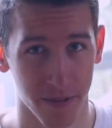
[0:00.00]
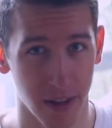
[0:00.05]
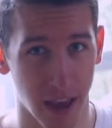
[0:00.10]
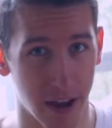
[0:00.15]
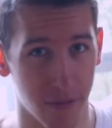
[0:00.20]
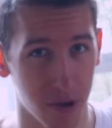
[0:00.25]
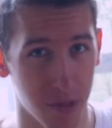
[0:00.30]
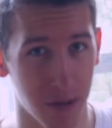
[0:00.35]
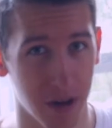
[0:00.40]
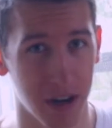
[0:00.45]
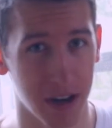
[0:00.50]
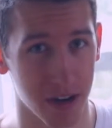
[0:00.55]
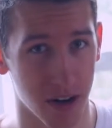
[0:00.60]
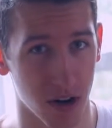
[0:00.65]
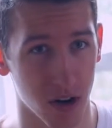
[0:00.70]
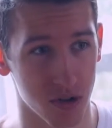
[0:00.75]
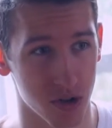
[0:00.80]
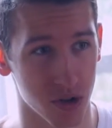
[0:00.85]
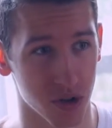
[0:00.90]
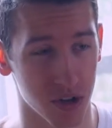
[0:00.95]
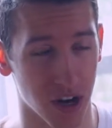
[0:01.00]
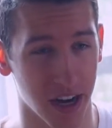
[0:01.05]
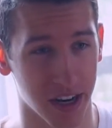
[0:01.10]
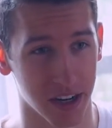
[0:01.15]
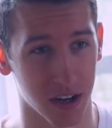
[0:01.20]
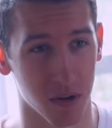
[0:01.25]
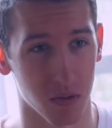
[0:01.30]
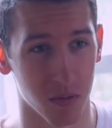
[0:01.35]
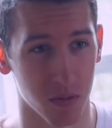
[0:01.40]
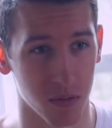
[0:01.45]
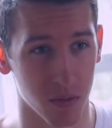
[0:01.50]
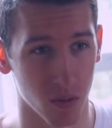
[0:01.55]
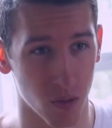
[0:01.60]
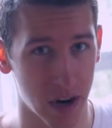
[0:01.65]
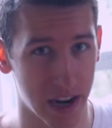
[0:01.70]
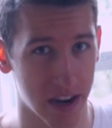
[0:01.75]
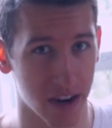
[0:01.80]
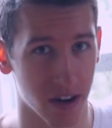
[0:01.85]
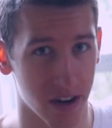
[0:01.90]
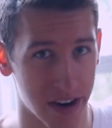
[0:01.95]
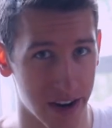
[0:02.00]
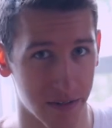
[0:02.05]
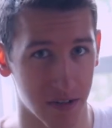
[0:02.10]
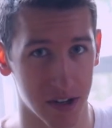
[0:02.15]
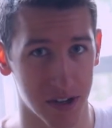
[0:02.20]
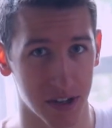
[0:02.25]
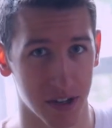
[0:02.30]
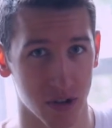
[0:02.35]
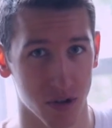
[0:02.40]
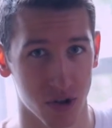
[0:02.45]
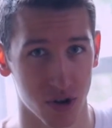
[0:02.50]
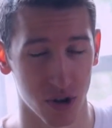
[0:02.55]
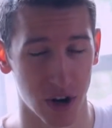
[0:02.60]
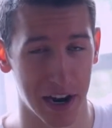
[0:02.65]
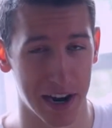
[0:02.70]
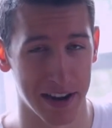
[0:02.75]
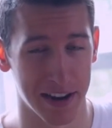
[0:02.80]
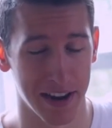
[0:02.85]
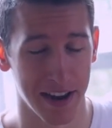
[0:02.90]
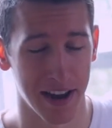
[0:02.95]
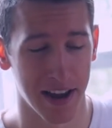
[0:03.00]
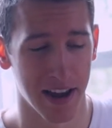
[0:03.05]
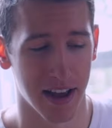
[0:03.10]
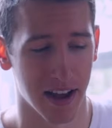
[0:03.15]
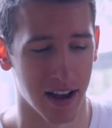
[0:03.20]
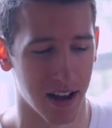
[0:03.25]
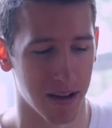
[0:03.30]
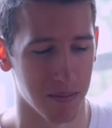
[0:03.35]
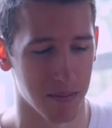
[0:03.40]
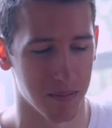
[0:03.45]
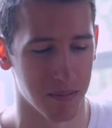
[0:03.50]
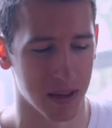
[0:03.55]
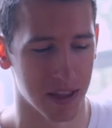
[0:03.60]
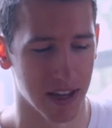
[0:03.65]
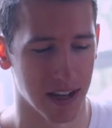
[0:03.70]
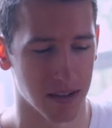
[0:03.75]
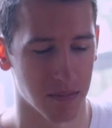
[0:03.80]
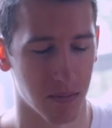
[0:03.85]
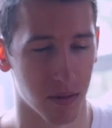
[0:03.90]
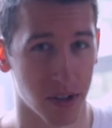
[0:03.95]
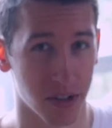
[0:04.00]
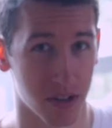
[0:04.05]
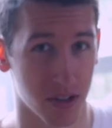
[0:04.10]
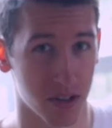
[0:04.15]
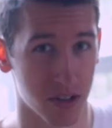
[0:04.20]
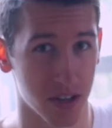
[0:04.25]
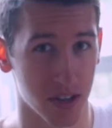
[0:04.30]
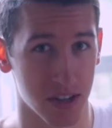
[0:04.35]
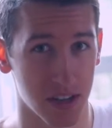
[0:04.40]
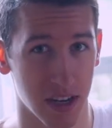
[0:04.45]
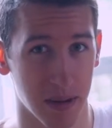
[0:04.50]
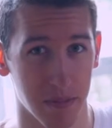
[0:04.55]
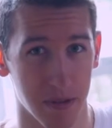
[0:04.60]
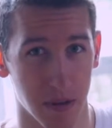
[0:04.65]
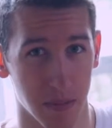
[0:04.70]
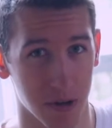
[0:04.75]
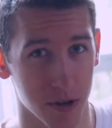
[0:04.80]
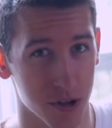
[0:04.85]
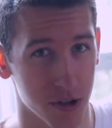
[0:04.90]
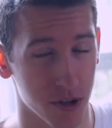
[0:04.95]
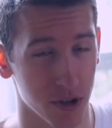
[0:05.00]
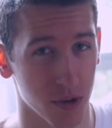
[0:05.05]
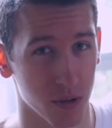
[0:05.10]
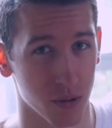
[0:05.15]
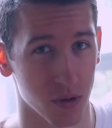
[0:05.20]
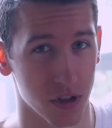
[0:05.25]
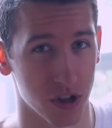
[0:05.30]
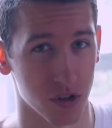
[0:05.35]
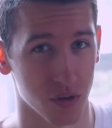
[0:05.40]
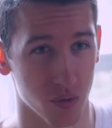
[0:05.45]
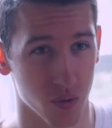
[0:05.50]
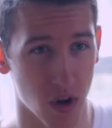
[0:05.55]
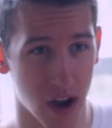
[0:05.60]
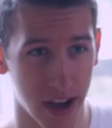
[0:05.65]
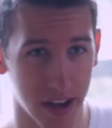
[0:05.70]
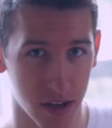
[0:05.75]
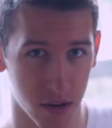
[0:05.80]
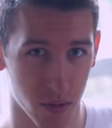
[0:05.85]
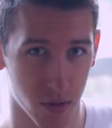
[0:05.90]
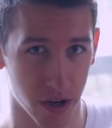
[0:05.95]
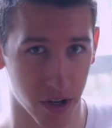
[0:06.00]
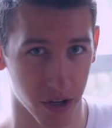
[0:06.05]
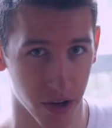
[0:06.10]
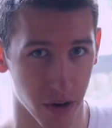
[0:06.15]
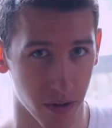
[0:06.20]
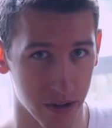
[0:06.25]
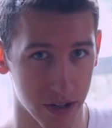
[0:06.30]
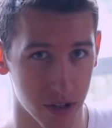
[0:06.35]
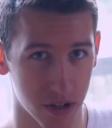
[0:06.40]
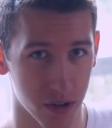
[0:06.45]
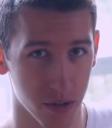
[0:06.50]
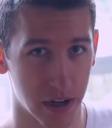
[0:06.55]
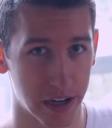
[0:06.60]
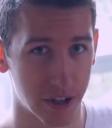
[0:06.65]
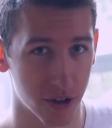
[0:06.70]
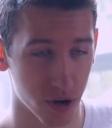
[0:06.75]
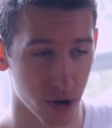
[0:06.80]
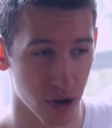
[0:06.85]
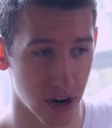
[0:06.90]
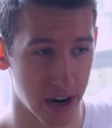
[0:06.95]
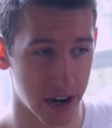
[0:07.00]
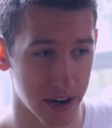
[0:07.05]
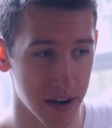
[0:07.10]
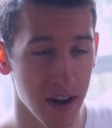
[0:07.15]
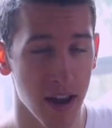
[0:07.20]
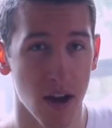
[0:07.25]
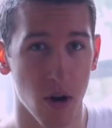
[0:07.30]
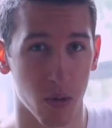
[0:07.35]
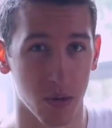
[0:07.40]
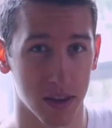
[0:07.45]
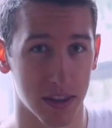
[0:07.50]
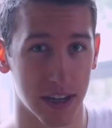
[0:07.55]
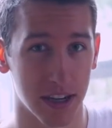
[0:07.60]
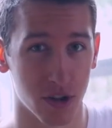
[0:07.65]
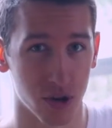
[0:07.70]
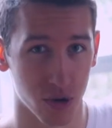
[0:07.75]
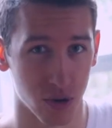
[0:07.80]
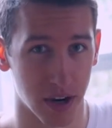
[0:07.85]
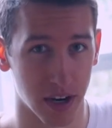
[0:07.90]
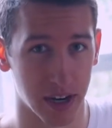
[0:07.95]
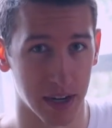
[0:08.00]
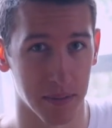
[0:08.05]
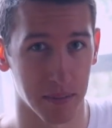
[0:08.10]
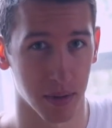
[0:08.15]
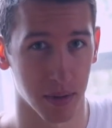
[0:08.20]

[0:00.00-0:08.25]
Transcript: Everybody knows you're not going to win on every single trade, but that brings us to tip number 2, which is why you want to go into a trade with a trading